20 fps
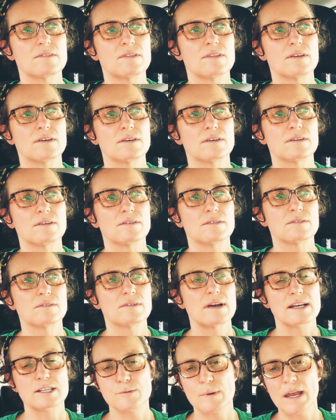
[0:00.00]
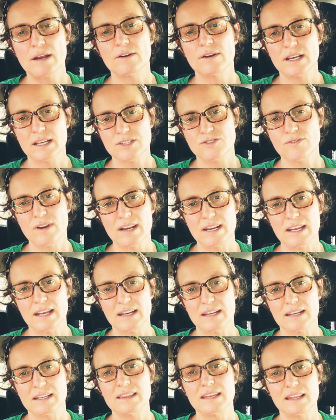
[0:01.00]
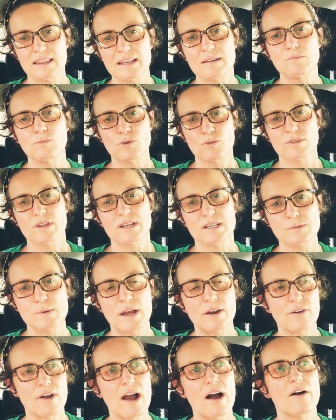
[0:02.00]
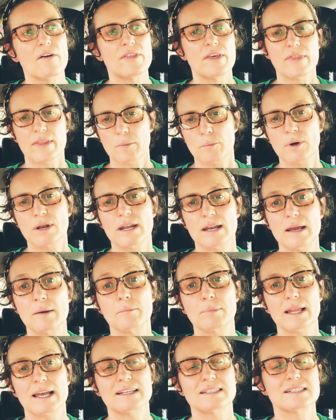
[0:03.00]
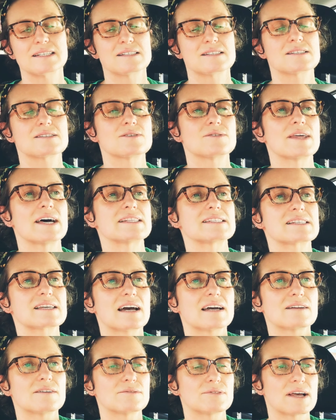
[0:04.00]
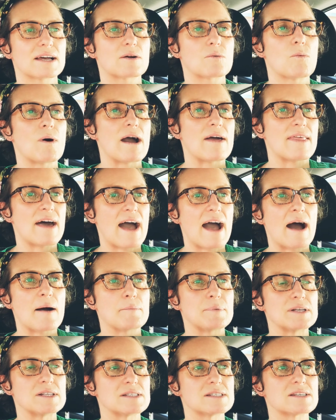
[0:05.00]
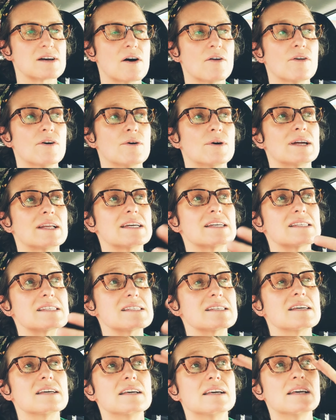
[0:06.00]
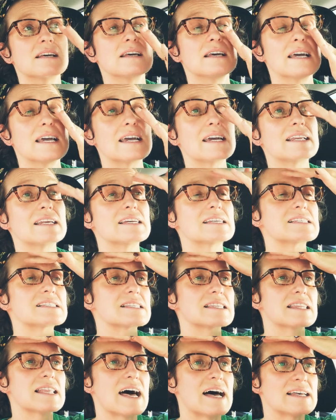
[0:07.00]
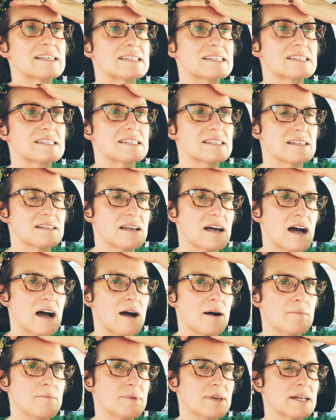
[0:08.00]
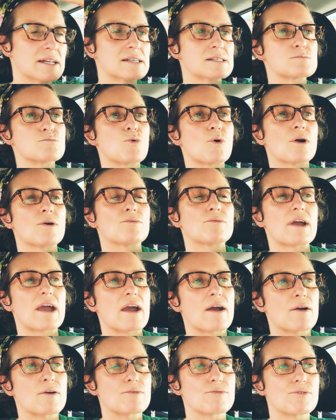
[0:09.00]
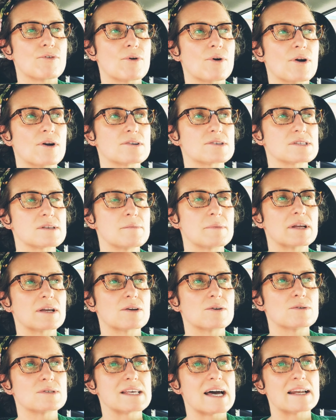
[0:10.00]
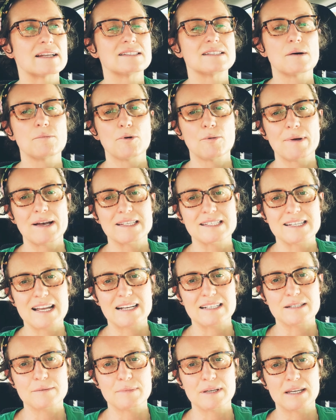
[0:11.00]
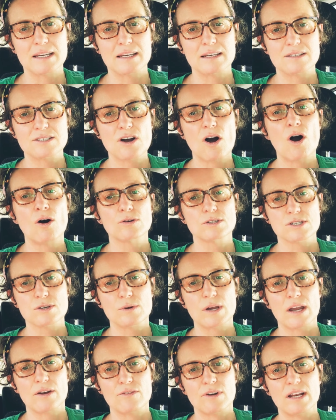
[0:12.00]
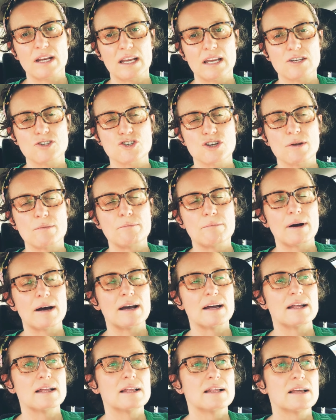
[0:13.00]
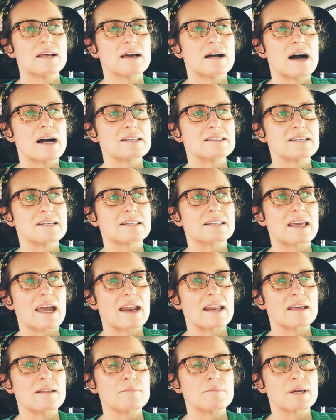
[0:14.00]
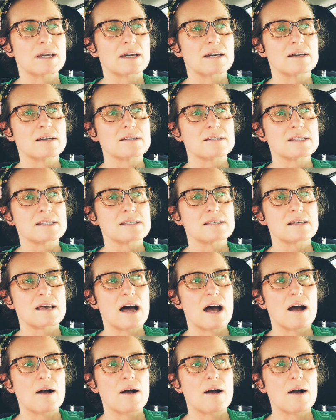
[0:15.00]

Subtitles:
the expander gets radiated, then they move the expander out, and then they put an implant in. So that's kind of why that happens. Although it is less, it is more rare for somebody who's had a double mastectomy to also get radiation. But I did get it because